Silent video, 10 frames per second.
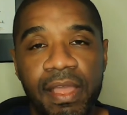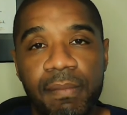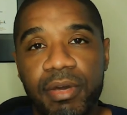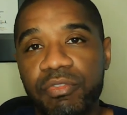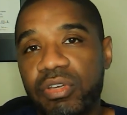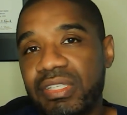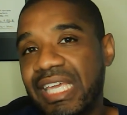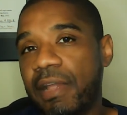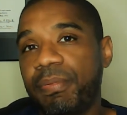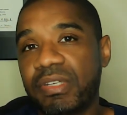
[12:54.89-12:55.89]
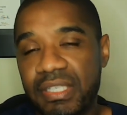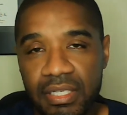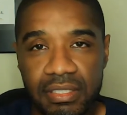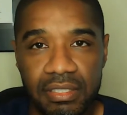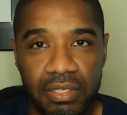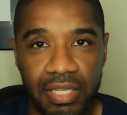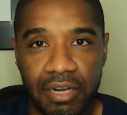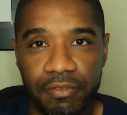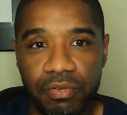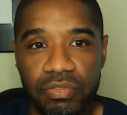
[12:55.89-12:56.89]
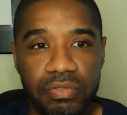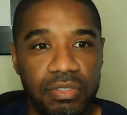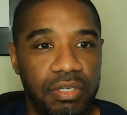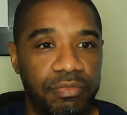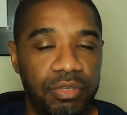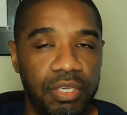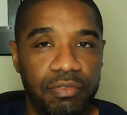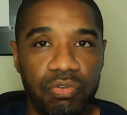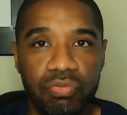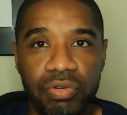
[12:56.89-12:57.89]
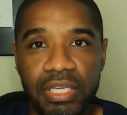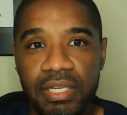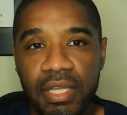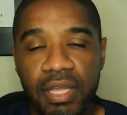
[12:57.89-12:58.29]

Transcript: But if you can take a percentage, a lot of folks, if you read